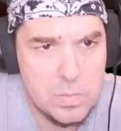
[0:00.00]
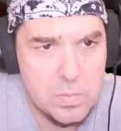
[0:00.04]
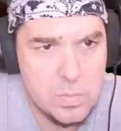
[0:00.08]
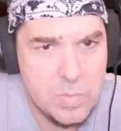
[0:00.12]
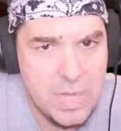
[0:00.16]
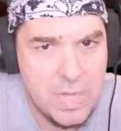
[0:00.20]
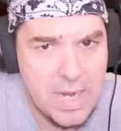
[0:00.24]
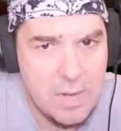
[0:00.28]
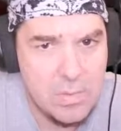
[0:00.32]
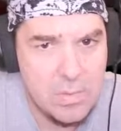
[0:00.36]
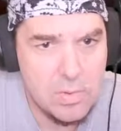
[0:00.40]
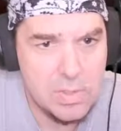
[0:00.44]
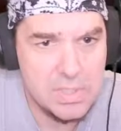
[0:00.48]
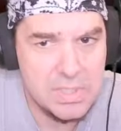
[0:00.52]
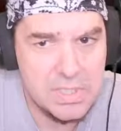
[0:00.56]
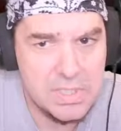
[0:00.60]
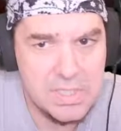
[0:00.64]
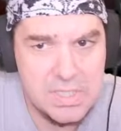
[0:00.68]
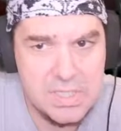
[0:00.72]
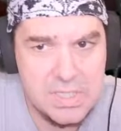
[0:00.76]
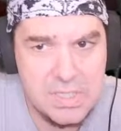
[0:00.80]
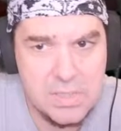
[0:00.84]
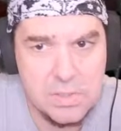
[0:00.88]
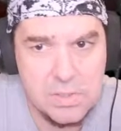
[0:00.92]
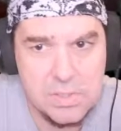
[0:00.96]
Power and
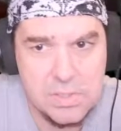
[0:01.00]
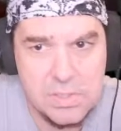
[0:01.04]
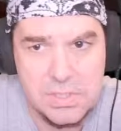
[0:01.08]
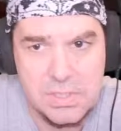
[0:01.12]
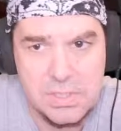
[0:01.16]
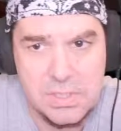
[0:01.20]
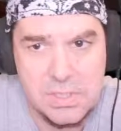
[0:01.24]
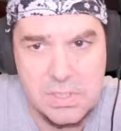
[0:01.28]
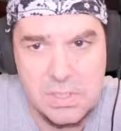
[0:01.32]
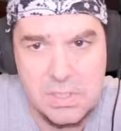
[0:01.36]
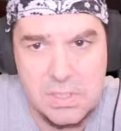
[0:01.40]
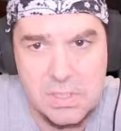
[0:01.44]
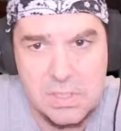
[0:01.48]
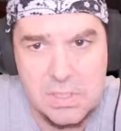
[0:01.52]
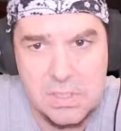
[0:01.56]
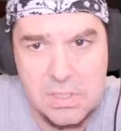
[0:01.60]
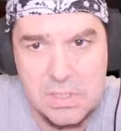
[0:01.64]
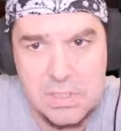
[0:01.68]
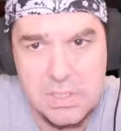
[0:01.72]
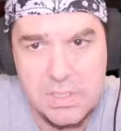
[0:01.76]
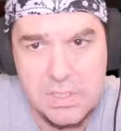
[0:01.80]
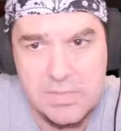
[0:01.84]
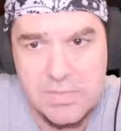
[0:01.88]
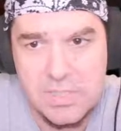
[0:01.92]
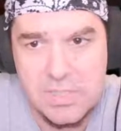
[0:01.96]
gears,
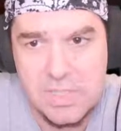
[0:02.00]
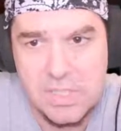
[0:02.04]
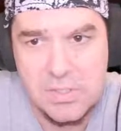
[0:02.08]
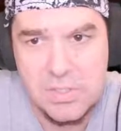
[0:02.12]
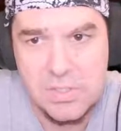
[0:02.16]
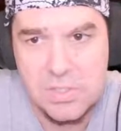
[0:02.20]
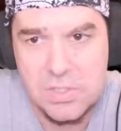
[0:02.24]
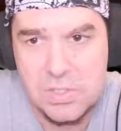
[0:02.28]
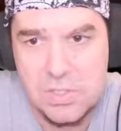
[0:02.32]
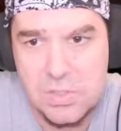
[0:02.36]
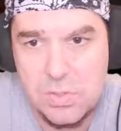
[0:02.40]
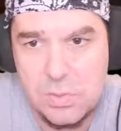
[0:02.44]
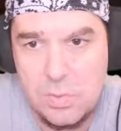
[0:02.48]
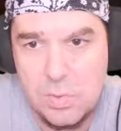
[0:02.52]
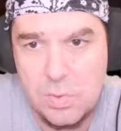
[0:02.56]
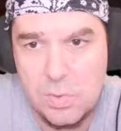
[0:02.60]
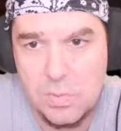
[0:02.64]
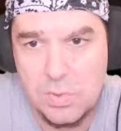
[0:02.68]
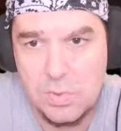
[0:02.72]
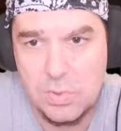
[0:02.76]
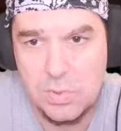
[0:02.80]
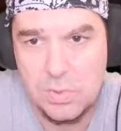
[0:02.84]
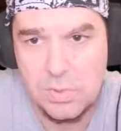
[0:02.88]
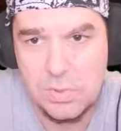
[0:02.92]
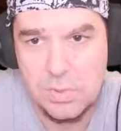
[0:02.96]
and everything else is
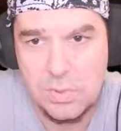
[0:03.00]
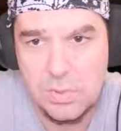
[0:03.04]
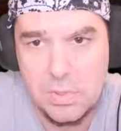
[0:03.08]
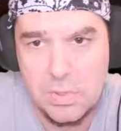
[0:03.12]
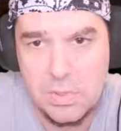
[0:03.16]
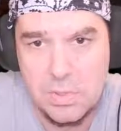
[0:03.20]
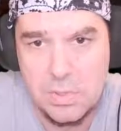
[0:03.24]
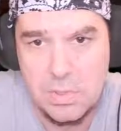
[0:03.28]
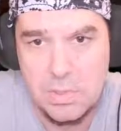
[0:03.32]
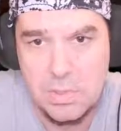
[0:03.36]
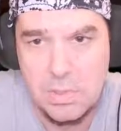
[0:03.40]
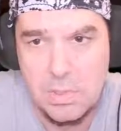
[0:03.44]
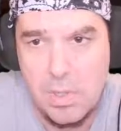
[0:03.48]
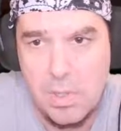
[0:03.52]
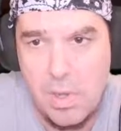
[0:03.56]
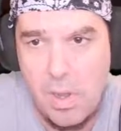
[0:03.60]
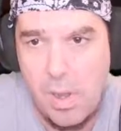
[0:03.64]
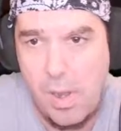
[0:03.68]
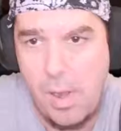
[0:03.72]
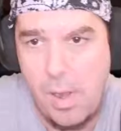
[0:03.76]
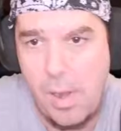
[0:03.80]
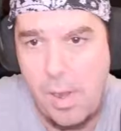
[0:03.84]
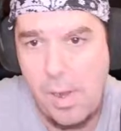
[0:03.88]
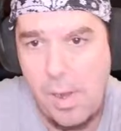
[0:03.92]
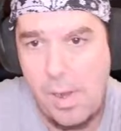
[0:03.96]
tunable.
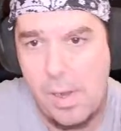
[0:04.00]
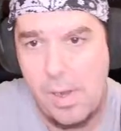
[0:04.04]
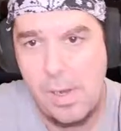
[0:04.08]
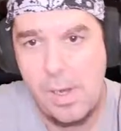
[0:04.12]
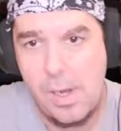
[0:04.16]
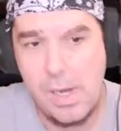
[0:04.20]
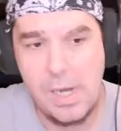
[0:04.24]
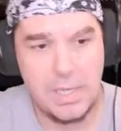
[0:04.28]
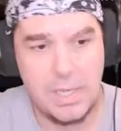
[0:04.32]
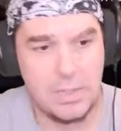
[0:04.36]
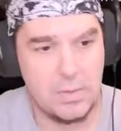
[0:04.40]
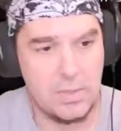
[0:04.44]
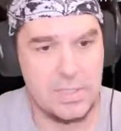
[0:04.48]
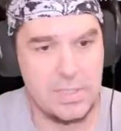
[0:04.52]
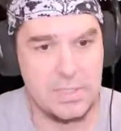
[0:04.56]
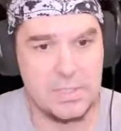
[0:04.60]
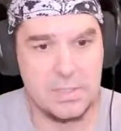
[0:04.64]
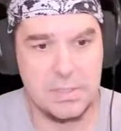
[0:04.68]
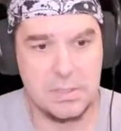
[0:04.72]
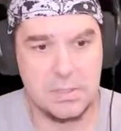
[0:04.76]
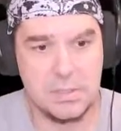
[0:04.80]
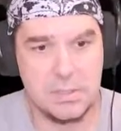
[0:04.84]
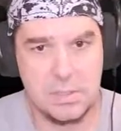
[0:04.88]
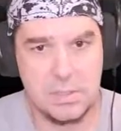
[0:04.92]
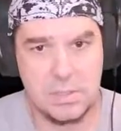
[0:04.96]
Great.
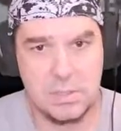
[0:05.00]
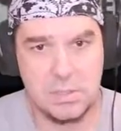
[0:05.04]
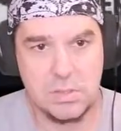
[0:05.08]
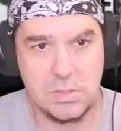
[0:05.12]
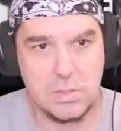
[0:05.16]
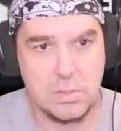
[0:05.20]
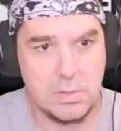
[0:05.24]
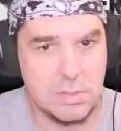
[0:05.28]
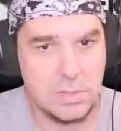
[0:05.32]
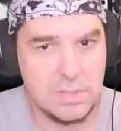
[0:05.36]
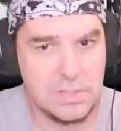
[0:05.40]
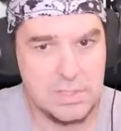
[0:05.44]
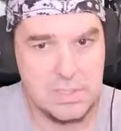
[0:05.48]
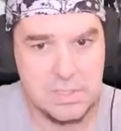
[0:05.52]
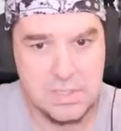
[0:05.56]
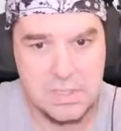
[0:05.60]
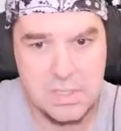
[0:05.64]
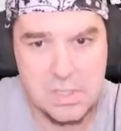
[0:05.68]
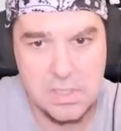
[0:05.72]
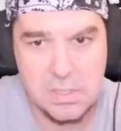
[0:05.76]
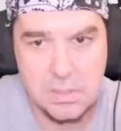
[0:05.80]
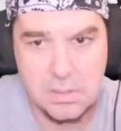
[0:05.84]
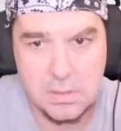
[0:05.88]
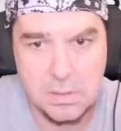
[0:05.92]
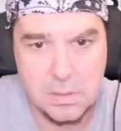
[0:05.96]
So let's
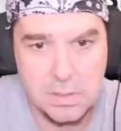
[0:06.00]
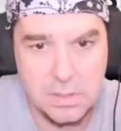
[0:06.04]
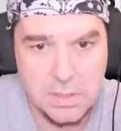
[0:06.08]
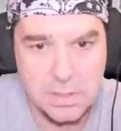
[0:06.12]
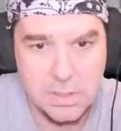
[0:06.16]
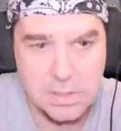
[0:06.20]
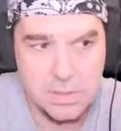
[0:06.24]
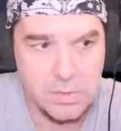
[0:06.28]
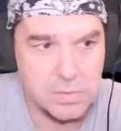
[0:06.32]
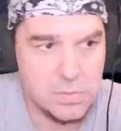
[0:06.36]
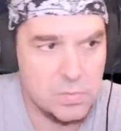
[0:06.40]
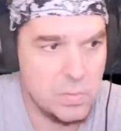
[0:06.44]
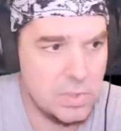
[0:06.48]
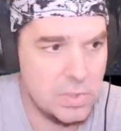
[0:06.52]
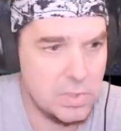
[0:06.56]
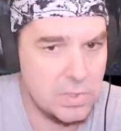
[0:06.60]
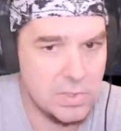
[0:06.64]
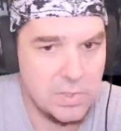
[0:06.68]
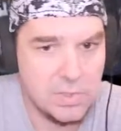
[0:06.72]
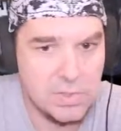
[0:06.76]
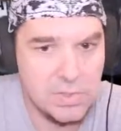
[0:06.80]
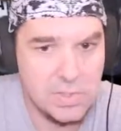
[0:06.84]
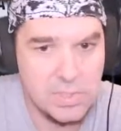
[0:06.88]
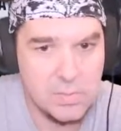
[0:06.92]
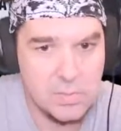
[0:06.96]
take a look. There's one other
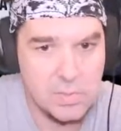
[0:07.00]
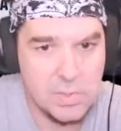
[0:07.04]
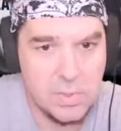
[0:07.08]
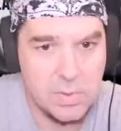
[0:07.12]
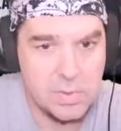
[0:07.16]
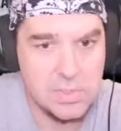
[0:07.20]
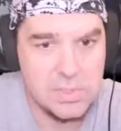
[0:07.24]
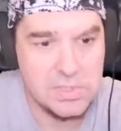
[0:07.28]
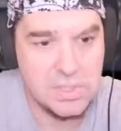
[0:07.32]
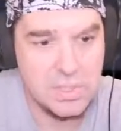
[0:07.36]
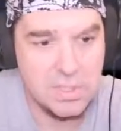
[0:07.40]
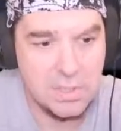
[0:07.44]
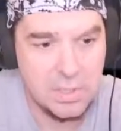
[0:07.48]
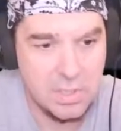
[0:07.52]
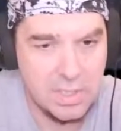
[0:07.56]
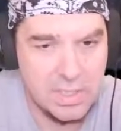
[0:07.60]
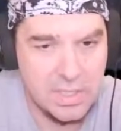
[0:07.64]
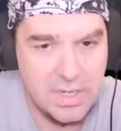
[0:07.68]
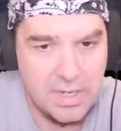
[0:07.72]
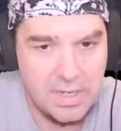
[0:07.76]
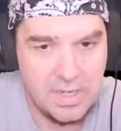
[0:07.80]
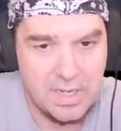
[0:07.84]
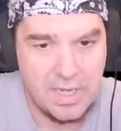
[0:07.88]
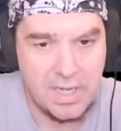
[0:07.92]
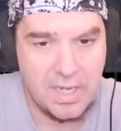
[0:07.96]
thing that we always need to look
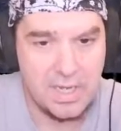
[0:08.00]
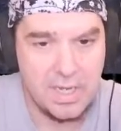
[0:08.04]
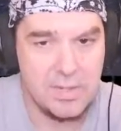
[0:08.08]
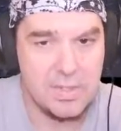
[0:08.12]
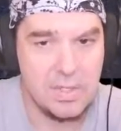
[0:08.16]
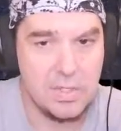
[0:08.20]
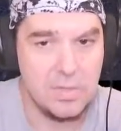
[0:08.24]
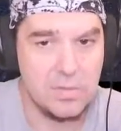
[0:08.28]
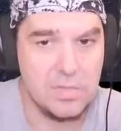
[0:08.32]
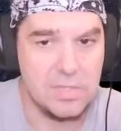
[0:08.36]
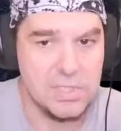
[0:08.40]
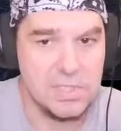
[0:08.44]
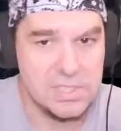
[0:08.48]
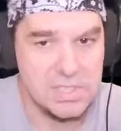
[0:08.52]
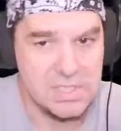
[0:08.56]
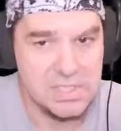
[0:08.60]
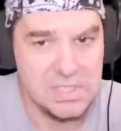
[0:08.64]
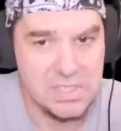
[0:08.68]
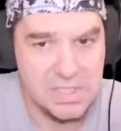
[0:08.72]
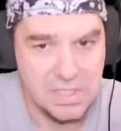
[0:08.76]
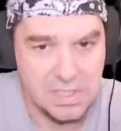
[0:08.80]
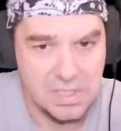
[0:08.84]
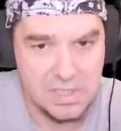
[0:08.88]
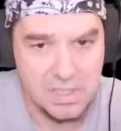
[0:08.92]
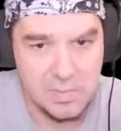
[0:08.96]
at, and I know this
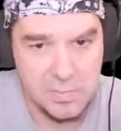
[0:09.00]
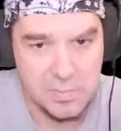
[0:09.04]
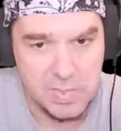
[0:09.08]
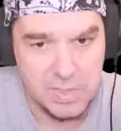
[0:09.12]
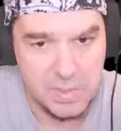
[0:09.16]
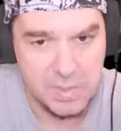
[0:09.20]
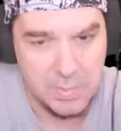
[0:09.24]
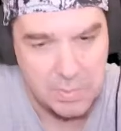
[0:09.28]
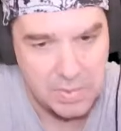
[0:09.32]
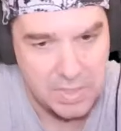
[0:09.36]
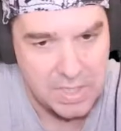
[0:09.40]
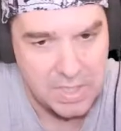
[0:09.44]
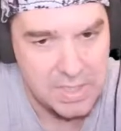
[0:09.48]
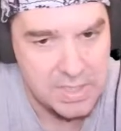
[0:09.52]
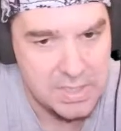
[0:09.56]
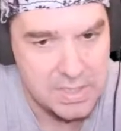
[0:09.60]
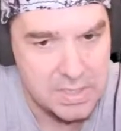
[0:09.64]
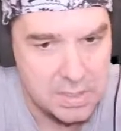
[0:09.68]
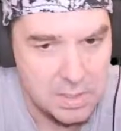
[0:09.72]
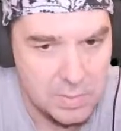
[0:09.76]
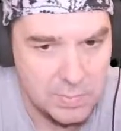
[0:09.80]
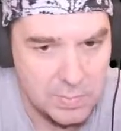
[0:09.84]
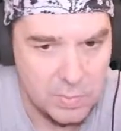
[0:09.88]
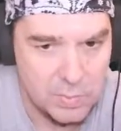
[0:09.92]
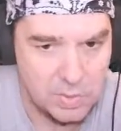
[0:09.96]
isn't going to be applied
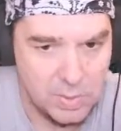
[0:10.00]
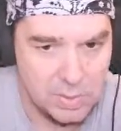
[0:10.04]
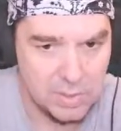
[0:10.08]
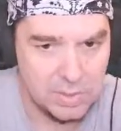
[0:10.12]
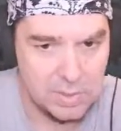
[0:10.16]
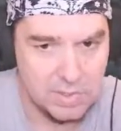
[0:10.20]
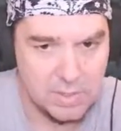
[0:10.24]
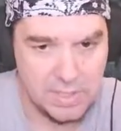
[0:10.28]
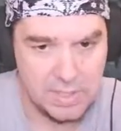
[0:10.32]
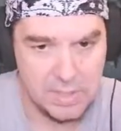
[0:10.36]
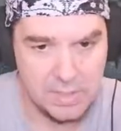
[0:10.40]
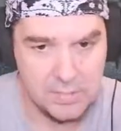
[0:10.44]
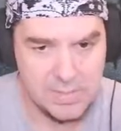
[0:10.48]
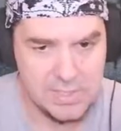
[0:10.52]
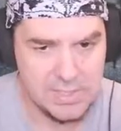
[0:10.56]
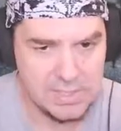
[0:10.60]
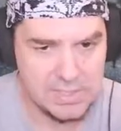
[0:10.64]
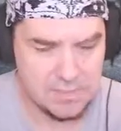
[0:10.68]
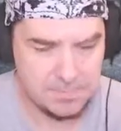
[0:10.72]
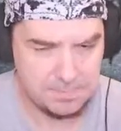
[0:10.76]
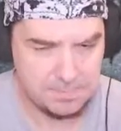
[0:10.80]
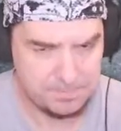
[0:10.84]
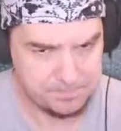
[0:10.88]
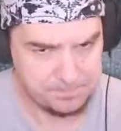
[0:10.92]
here, but we're going to look anyways.